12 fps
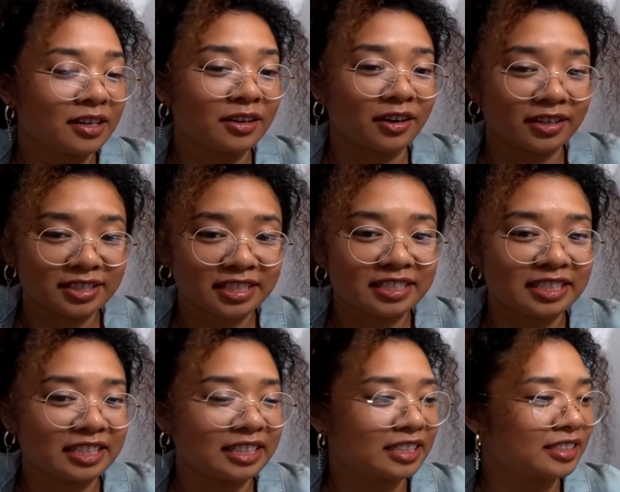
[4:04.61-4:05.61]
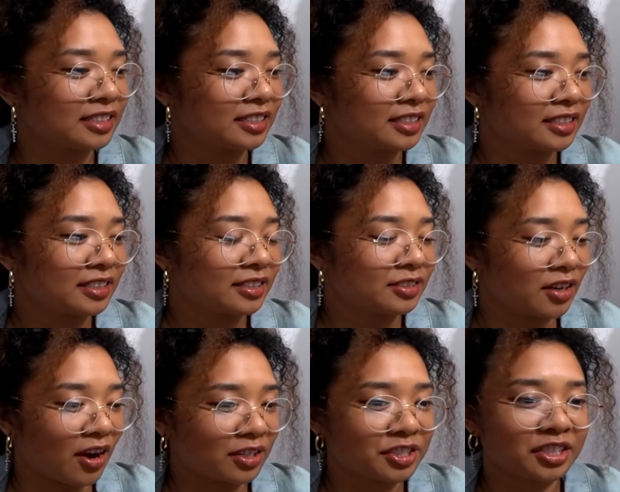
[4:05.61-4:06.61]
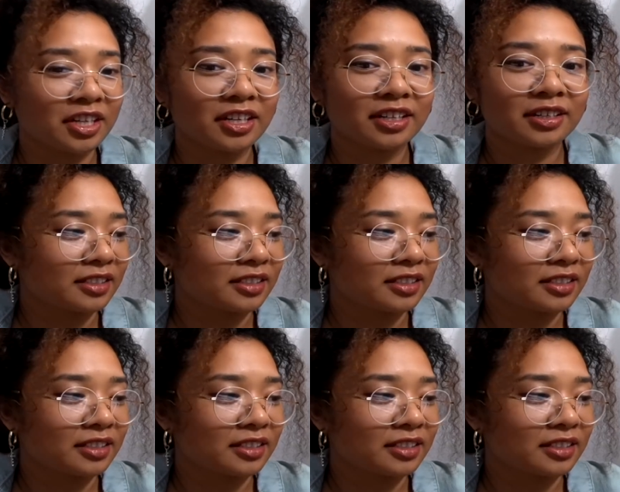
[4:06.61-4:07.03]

Konstantin, Dasha,